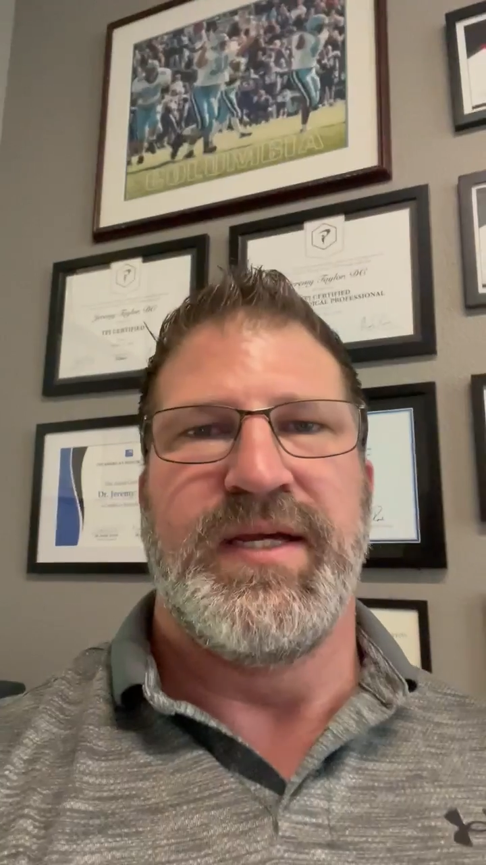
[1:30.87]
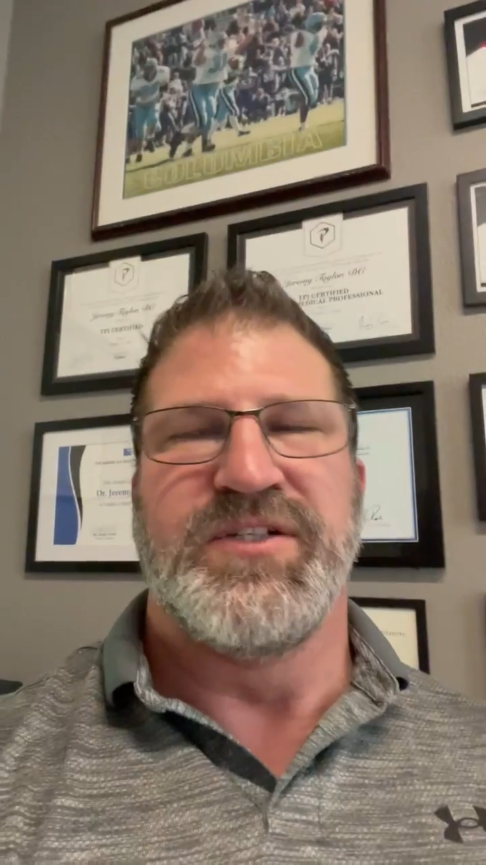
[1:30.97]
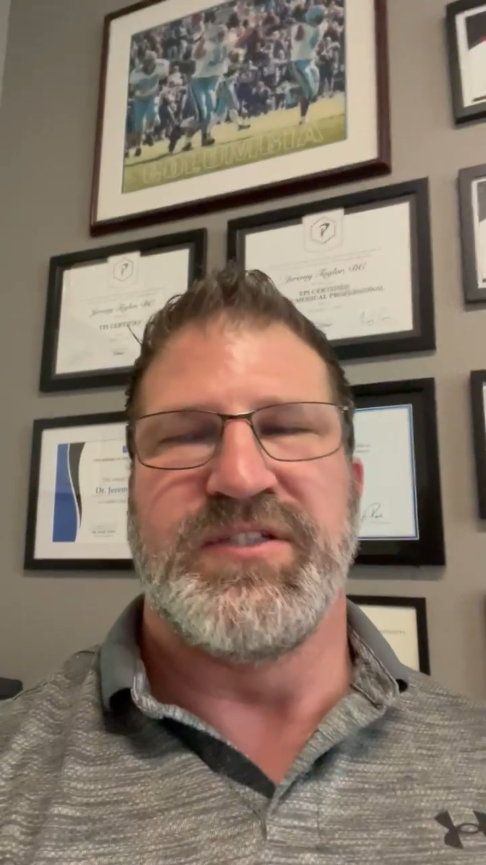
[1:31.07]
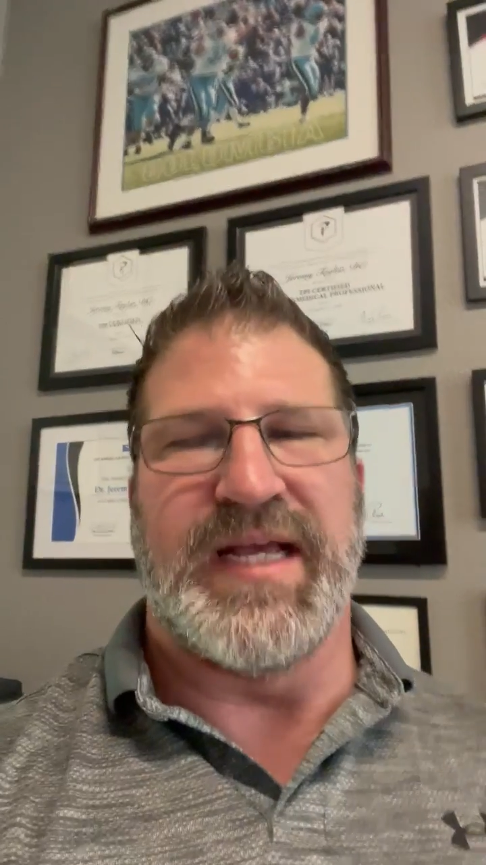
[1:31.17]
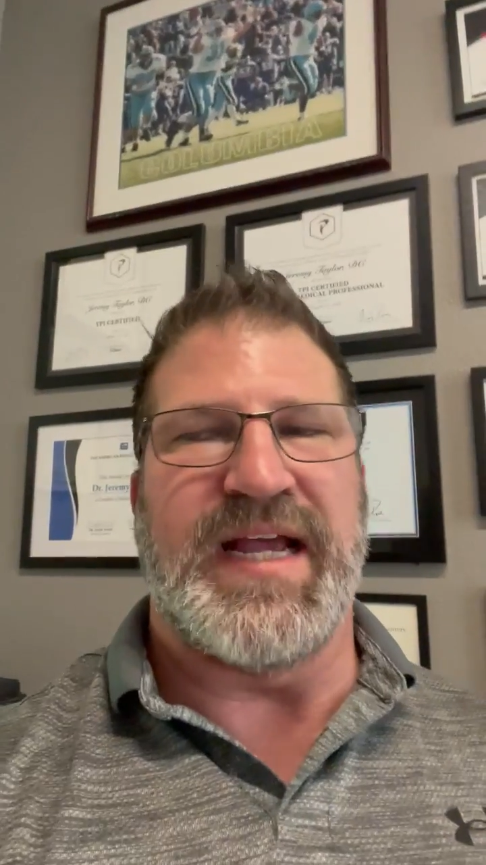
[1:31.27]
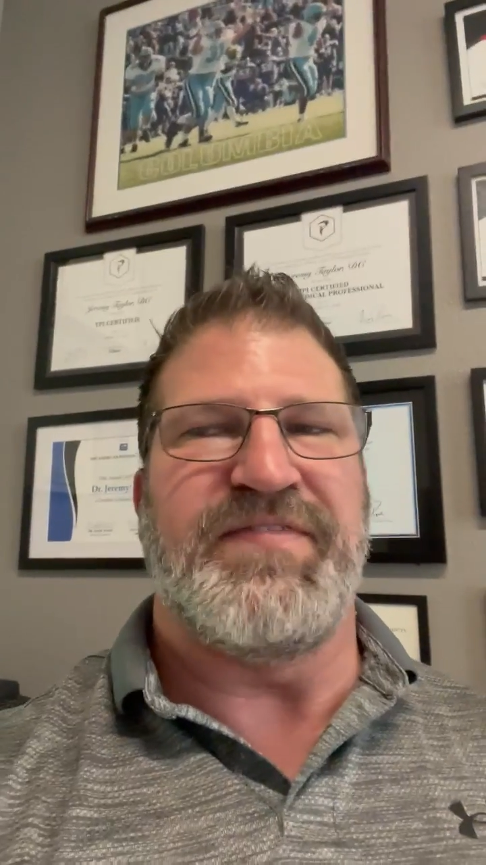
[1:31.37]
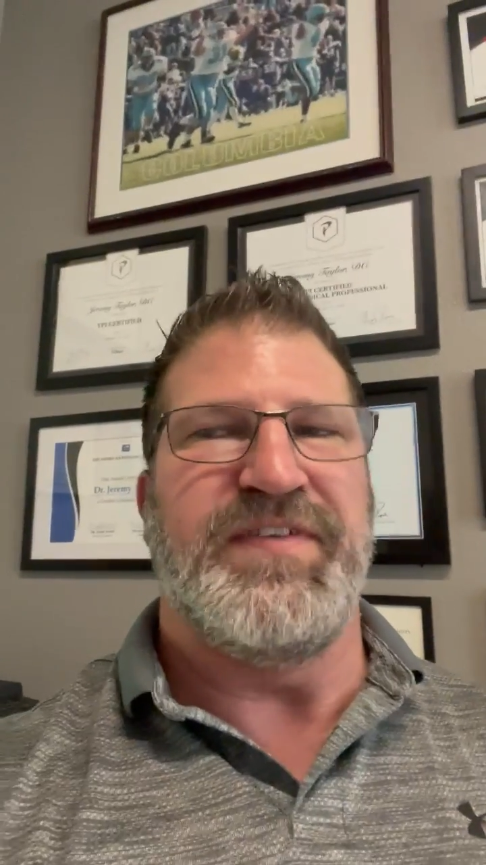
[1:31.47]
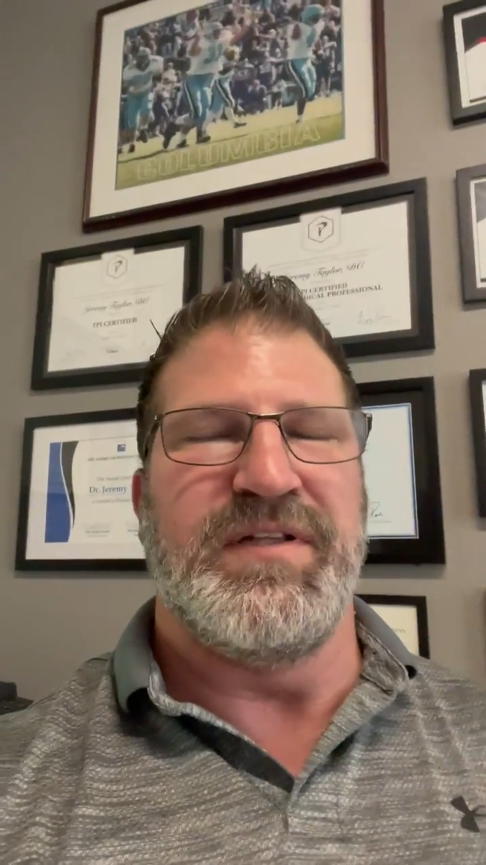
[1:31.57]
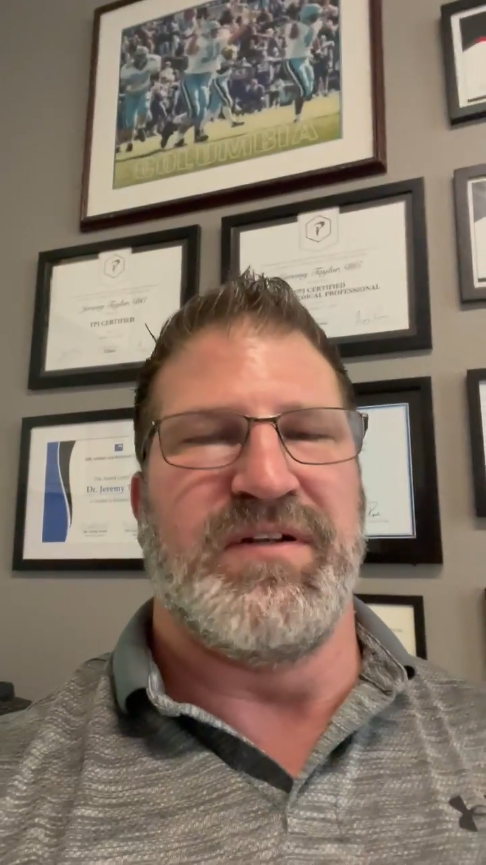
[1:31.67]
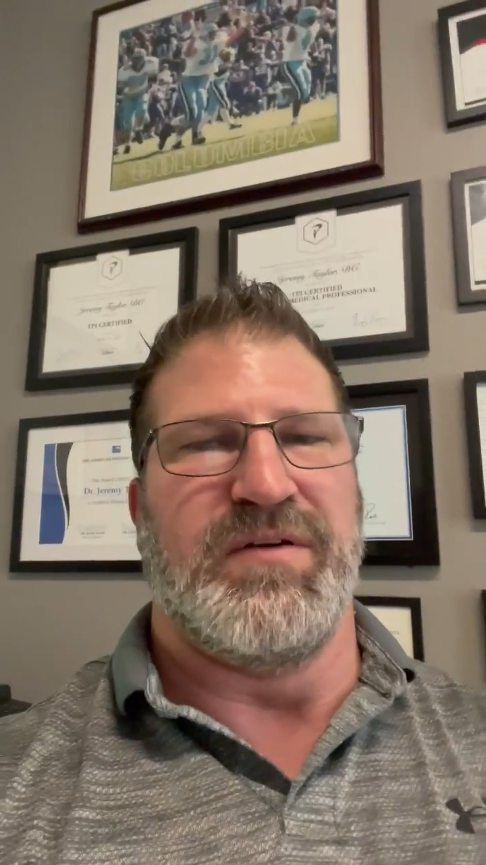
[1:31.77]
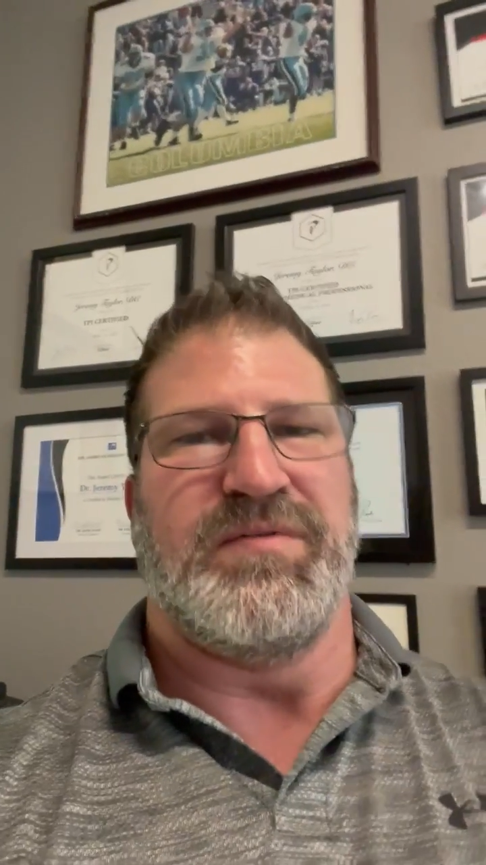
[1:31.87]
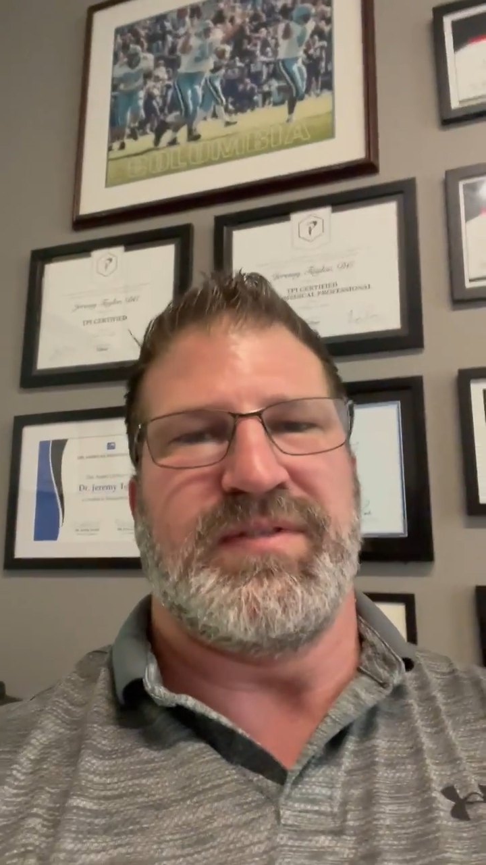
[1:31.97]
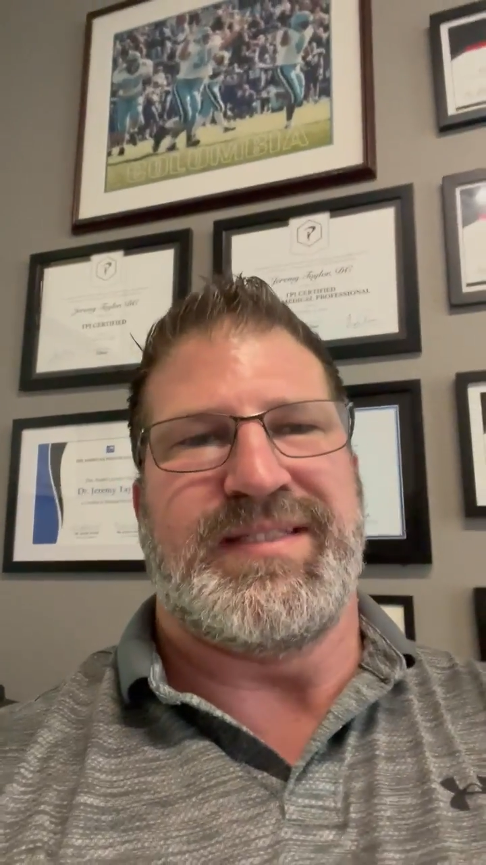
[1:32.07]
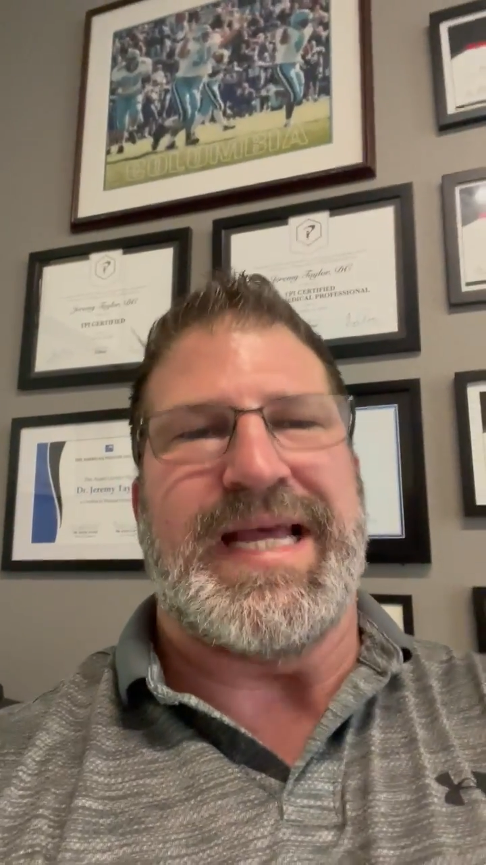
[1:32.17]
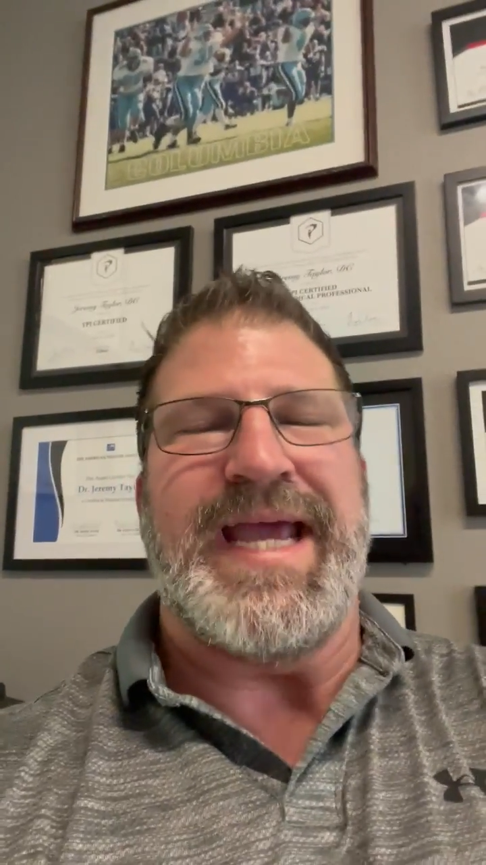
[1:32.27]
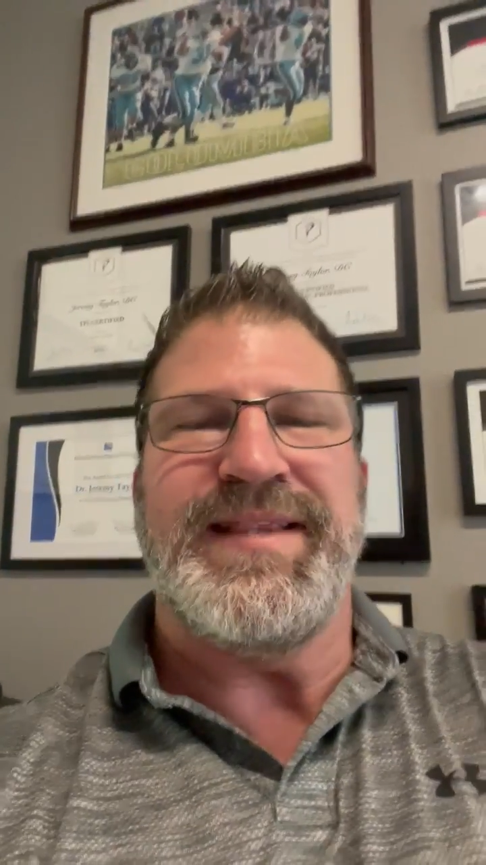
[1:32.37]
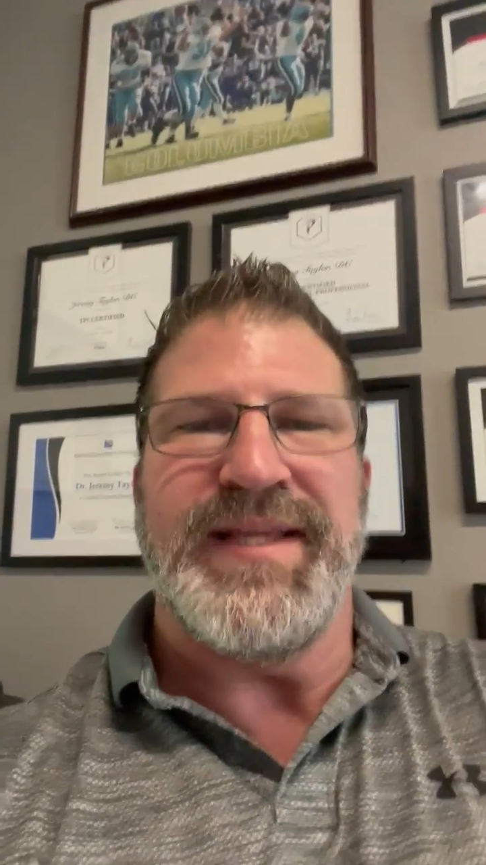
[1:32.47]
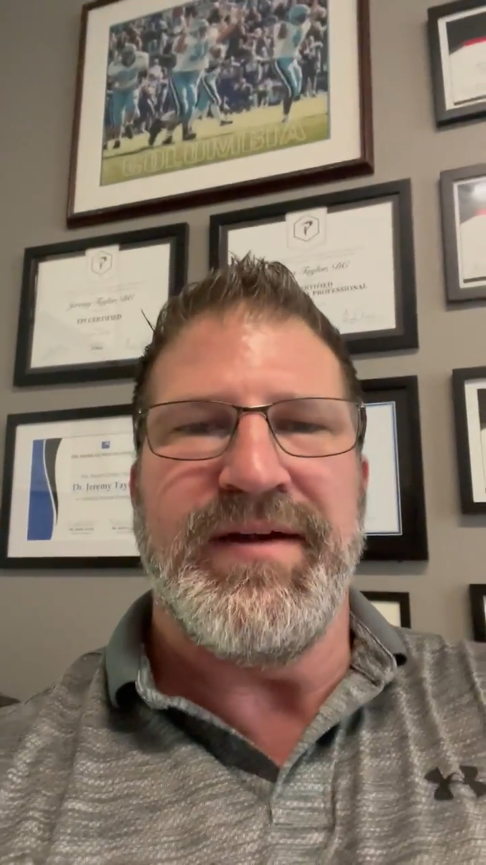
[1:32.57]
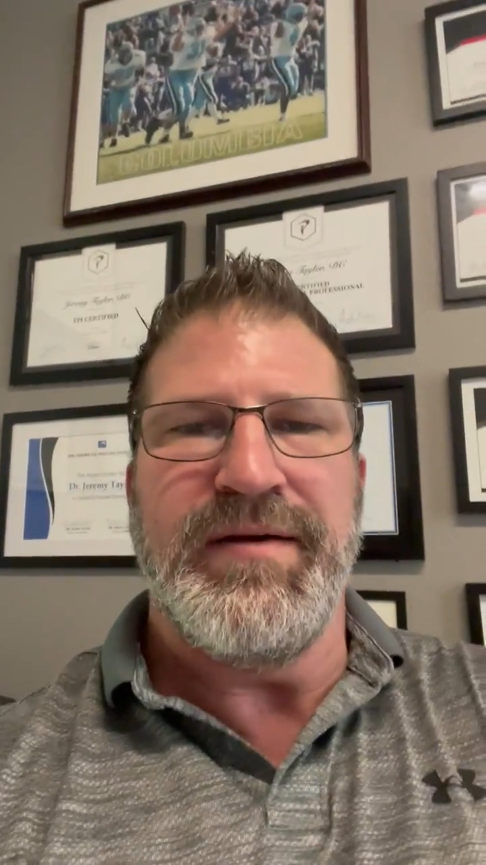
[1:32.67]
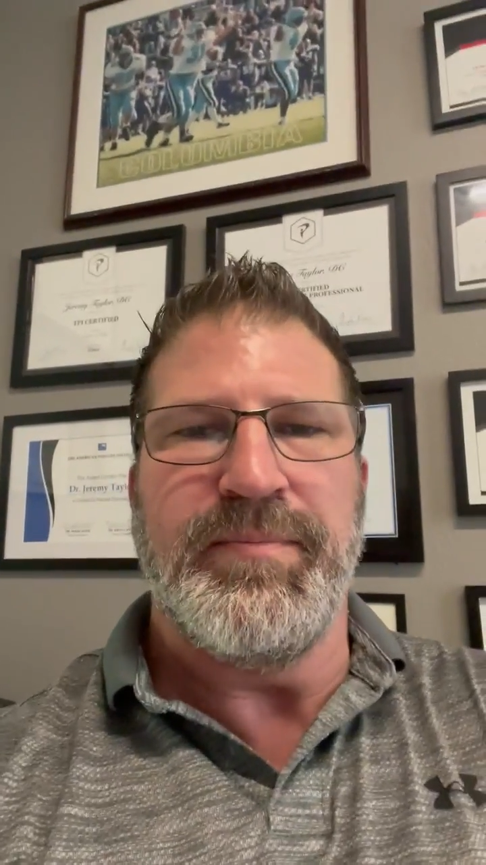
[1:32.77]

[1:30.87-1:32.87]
She's like, I feel a little tight there,